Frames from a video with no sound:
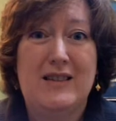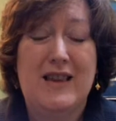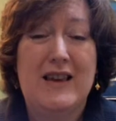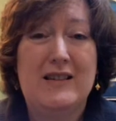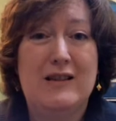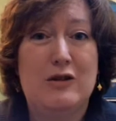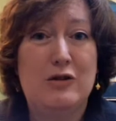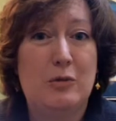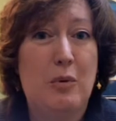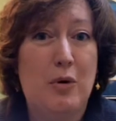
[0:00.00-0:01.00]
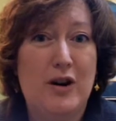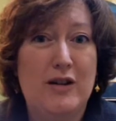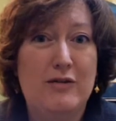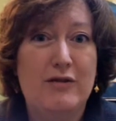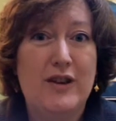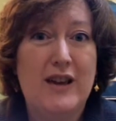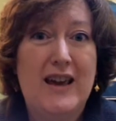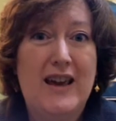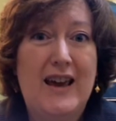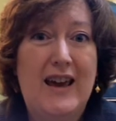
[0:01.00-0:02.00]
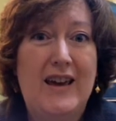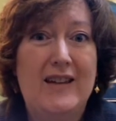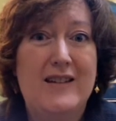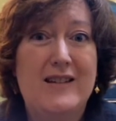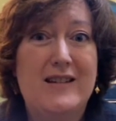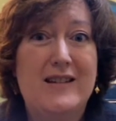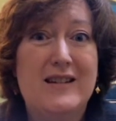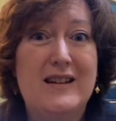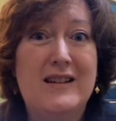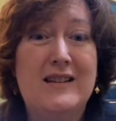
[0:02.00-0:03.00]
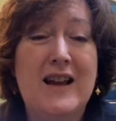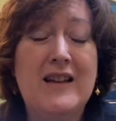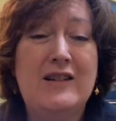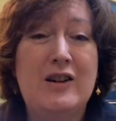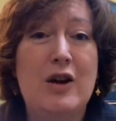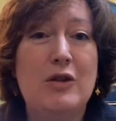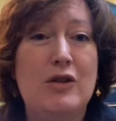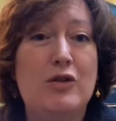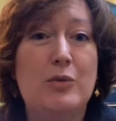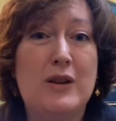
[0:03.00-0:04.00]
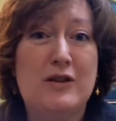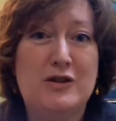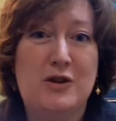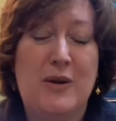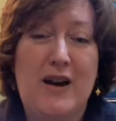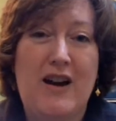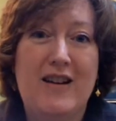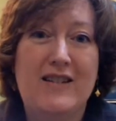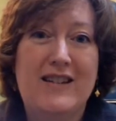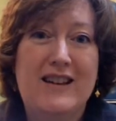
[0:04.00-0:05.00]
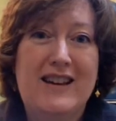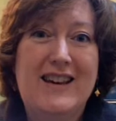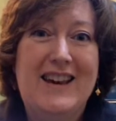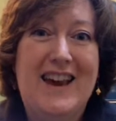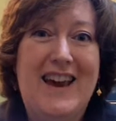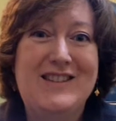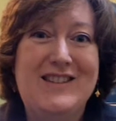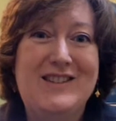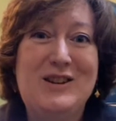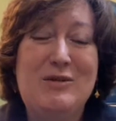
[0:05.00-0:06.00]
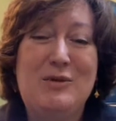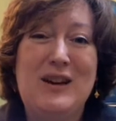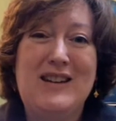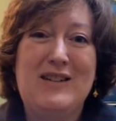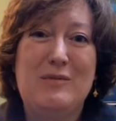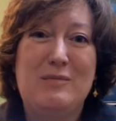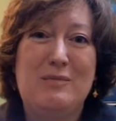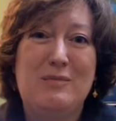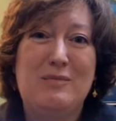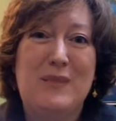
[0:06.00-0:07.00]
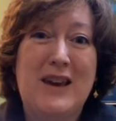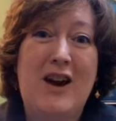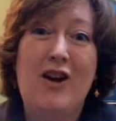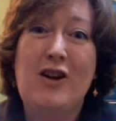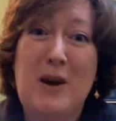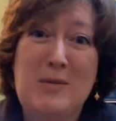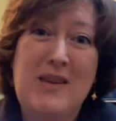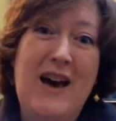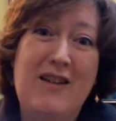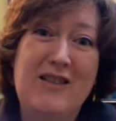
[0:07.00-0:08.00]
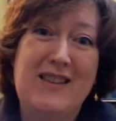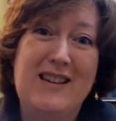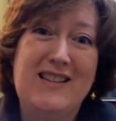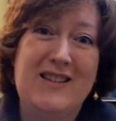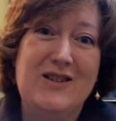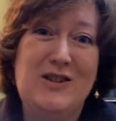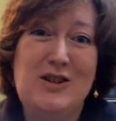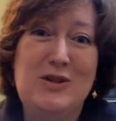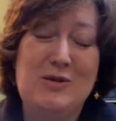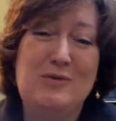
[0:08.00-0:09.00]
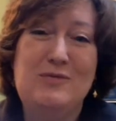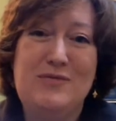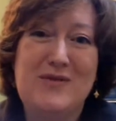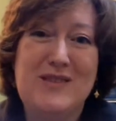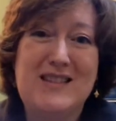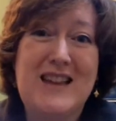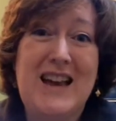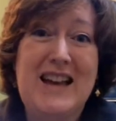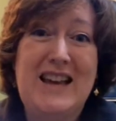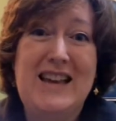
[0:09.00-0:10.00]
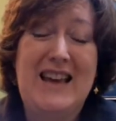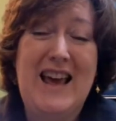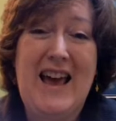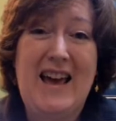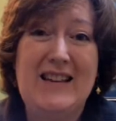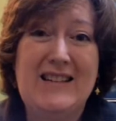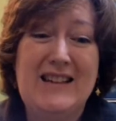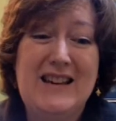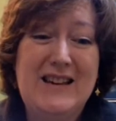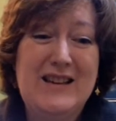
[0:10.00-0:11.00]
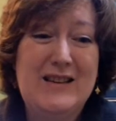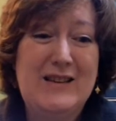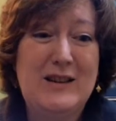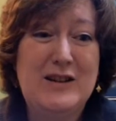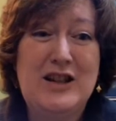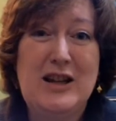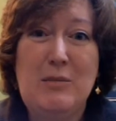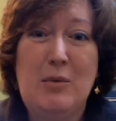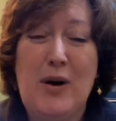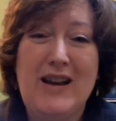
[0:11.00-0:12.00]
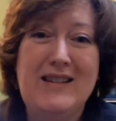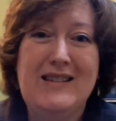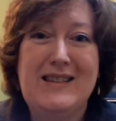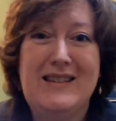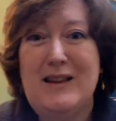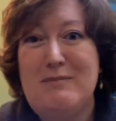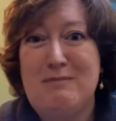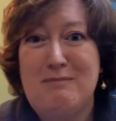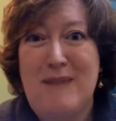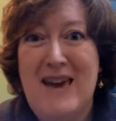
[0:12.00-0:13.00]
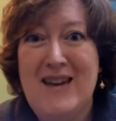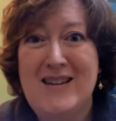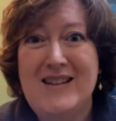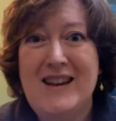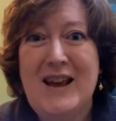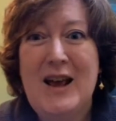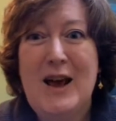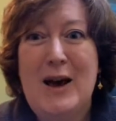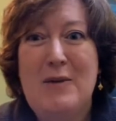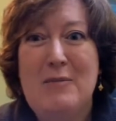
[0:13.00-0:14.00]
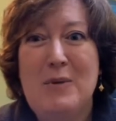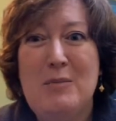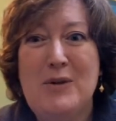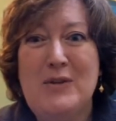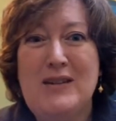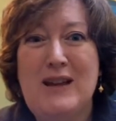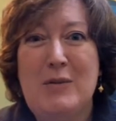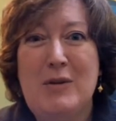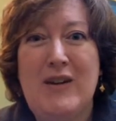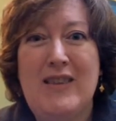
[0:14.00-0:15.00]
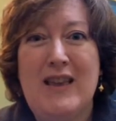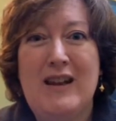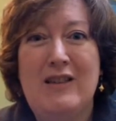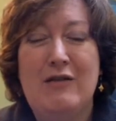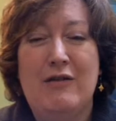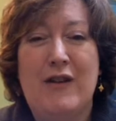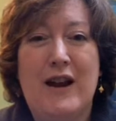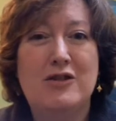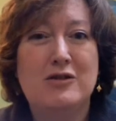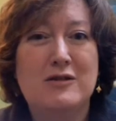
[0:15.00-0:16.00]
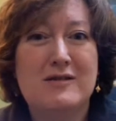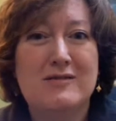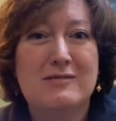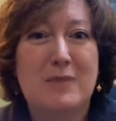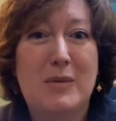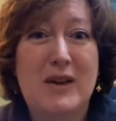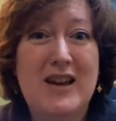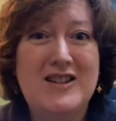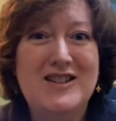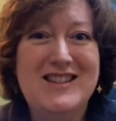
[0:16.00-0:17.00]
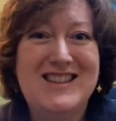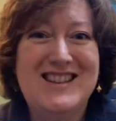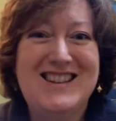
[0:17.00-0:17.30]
things that are supportive. And it's nice to know that there's research going on. And it's good when PR comes out that there's a new study that has such endpoints that they met. Um, but most of the time you find that in the financial publications.